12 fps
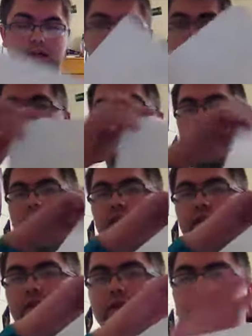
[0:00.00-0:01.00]

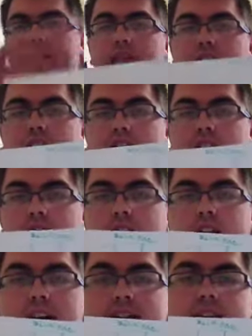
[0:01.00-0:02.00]
latitude and longitude
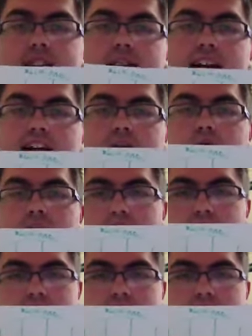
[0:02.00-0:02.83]
lines that cross